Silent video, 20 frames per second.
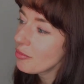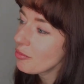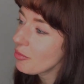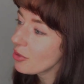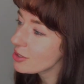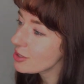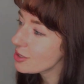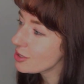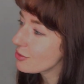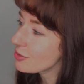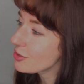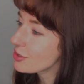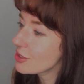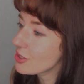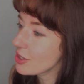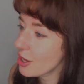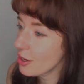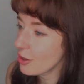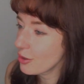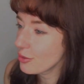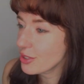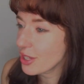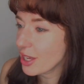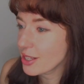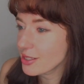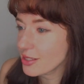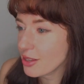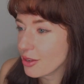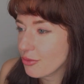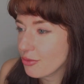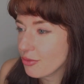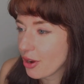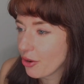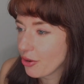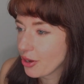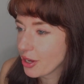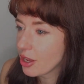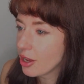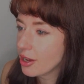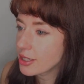must have served as a
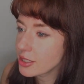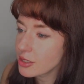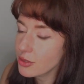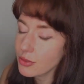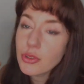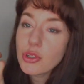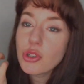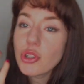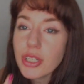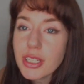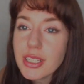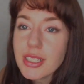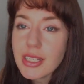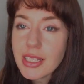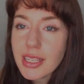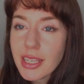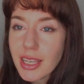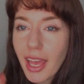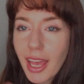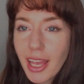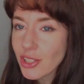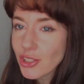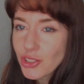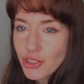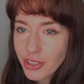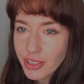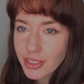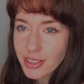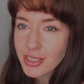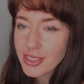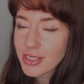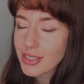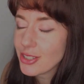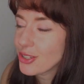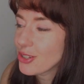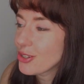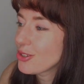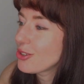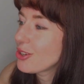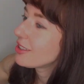very kind of grisly entrance
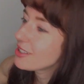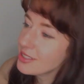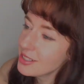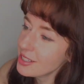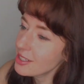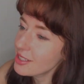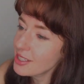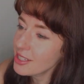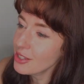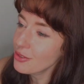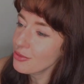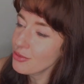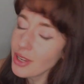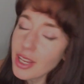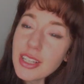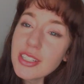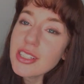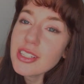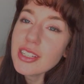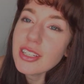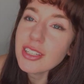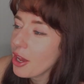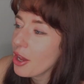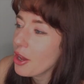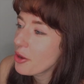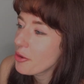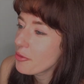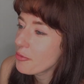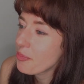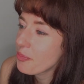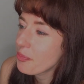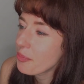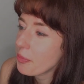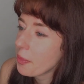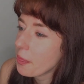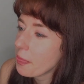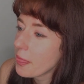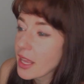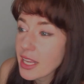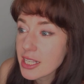to the city of London,
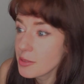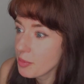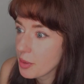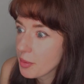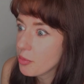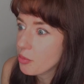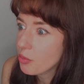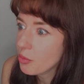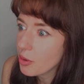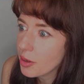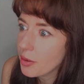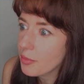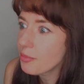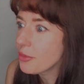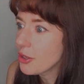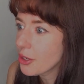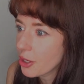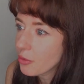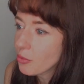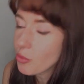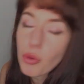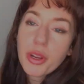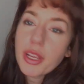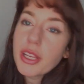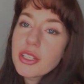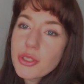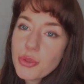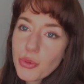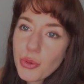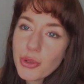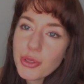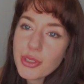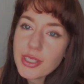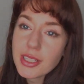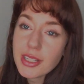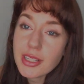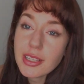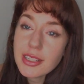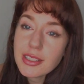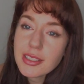as people were, you know, walking towards
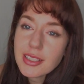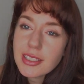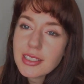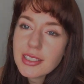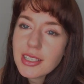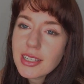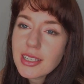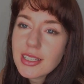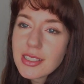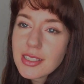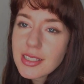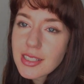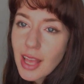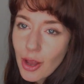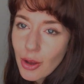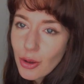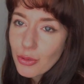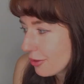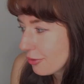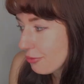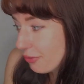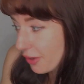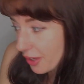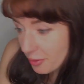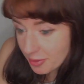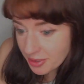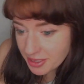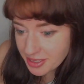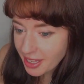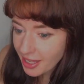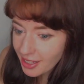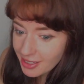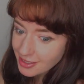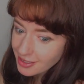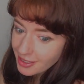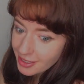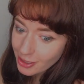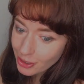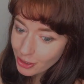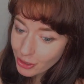the city itself. Famous heads
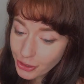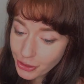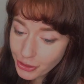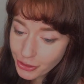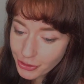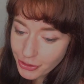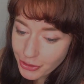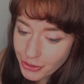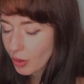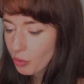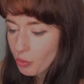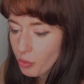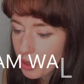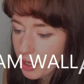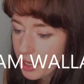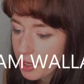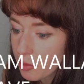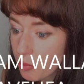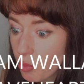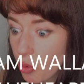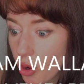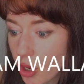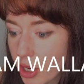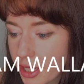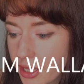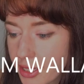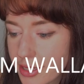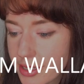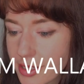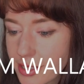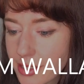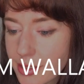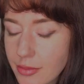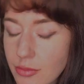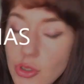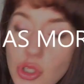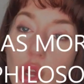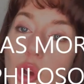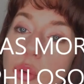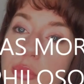include William Wallace,
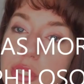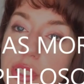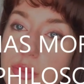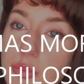Thomas